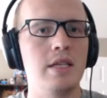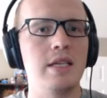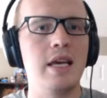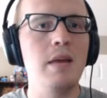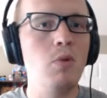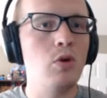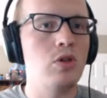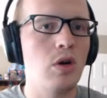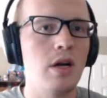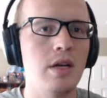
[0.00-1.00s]
Keyboard
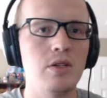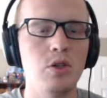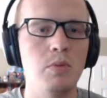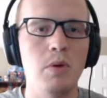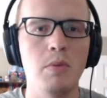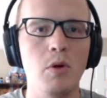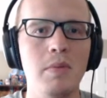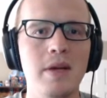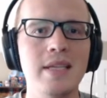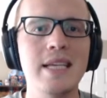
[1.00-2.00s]
shortcuts are super important
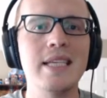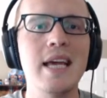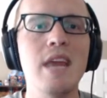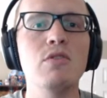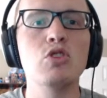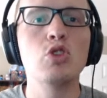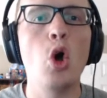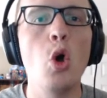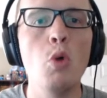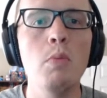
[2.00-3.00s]
because they save
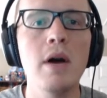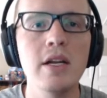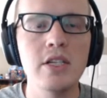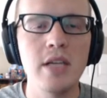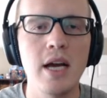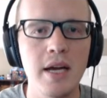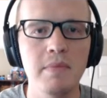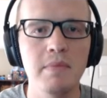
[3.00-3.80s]
so much time.